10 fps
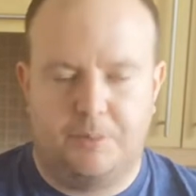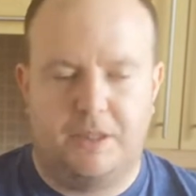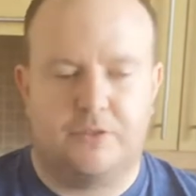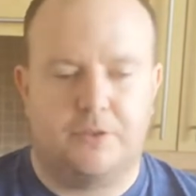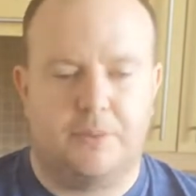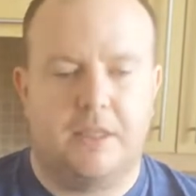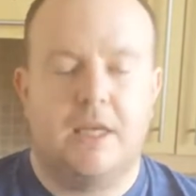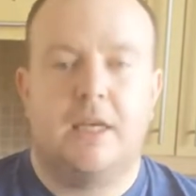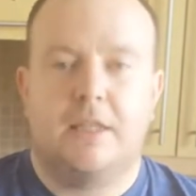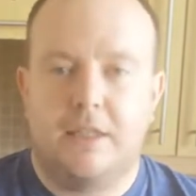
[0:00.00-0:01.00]
beers for me.
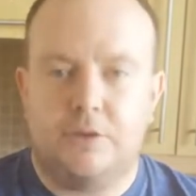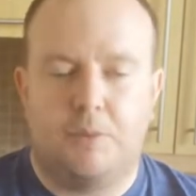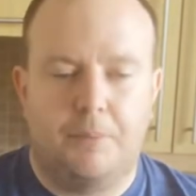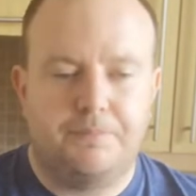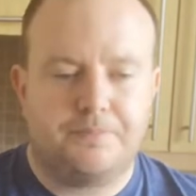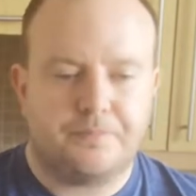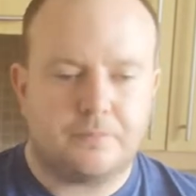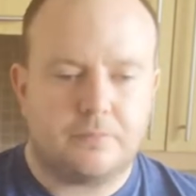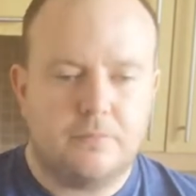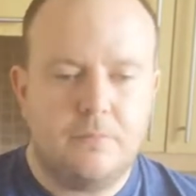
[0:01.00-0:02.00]
This one,
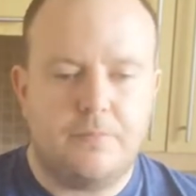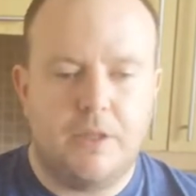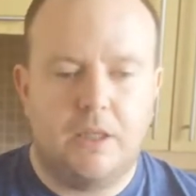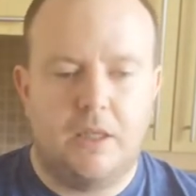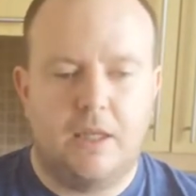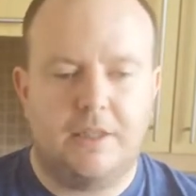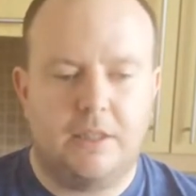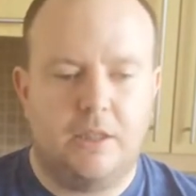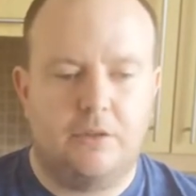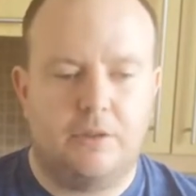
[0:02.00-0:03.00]
I think
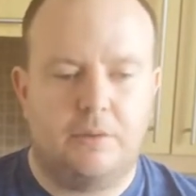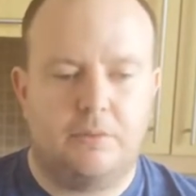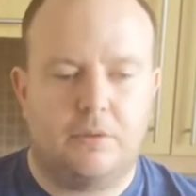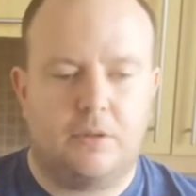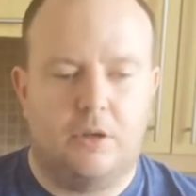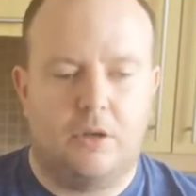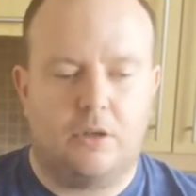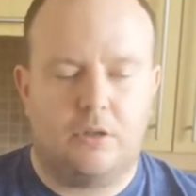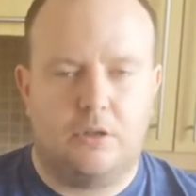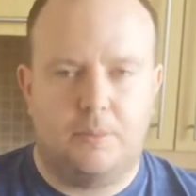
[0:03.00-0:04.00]
they only got a
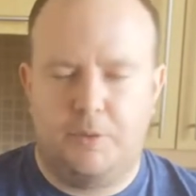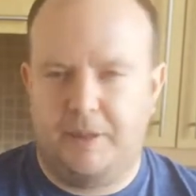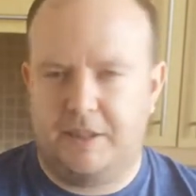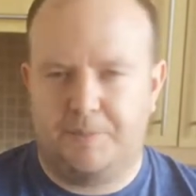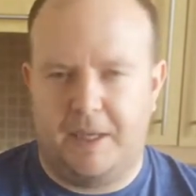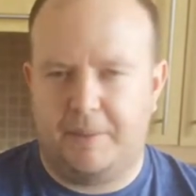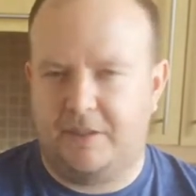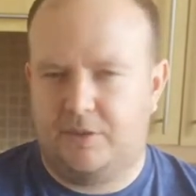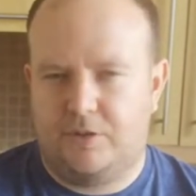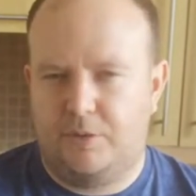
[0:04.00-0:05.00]
couple of weeks back,
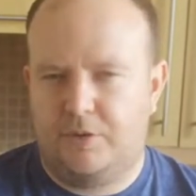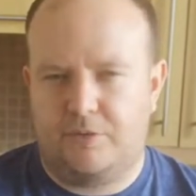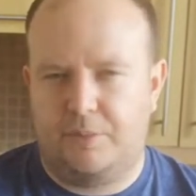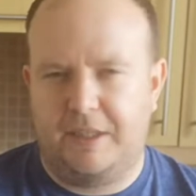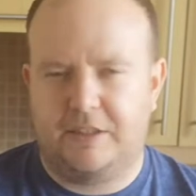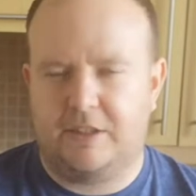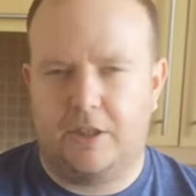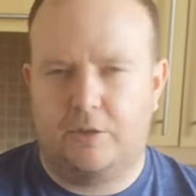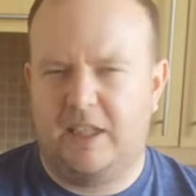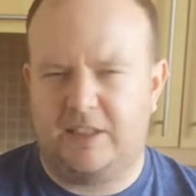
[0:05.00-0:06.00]
about 2 or 3 weeks
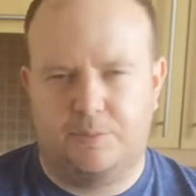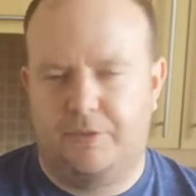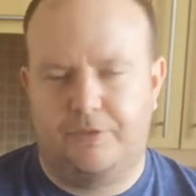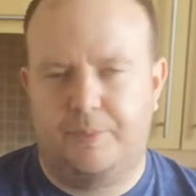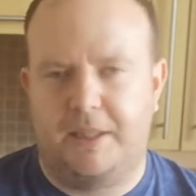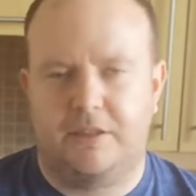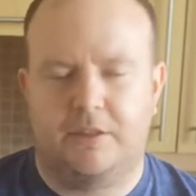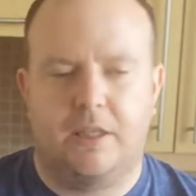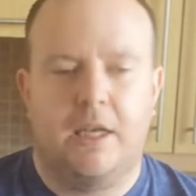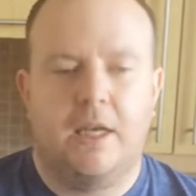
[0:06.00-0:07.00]
ago, last month basically.